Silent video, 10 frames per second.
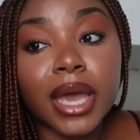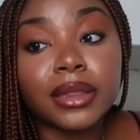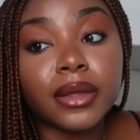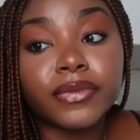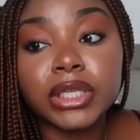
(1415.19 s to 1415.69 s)
I
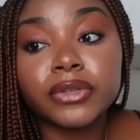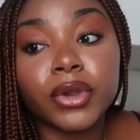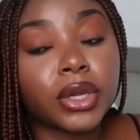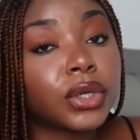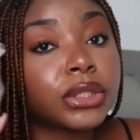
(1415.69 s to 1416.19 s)
love this
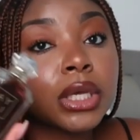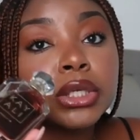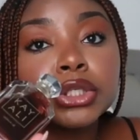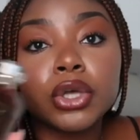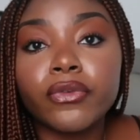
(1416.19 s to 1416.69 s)
fragrance
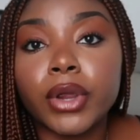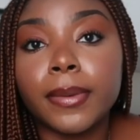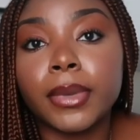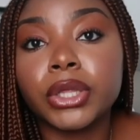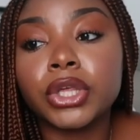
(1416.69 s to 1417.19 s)
so very
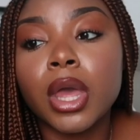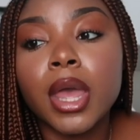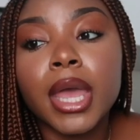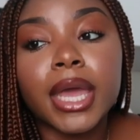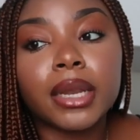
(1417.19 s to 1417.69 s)
much,
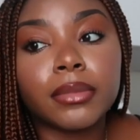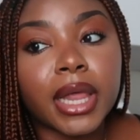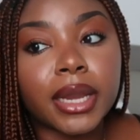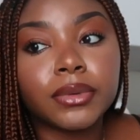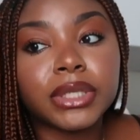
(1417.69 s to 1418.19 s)
and I'm
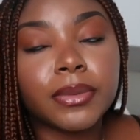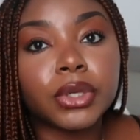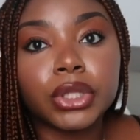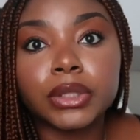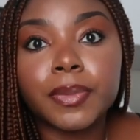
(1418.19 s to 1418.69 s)
glad I was able
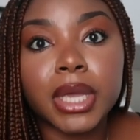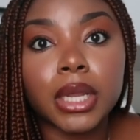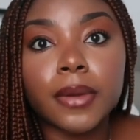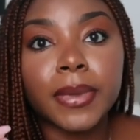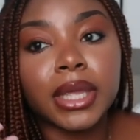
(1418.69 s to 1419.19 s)
to just pick
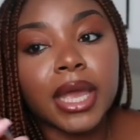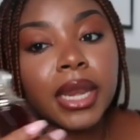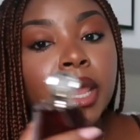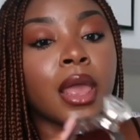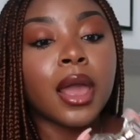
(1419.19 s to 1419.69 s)
it up and get
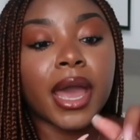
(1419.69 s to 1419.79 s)
it.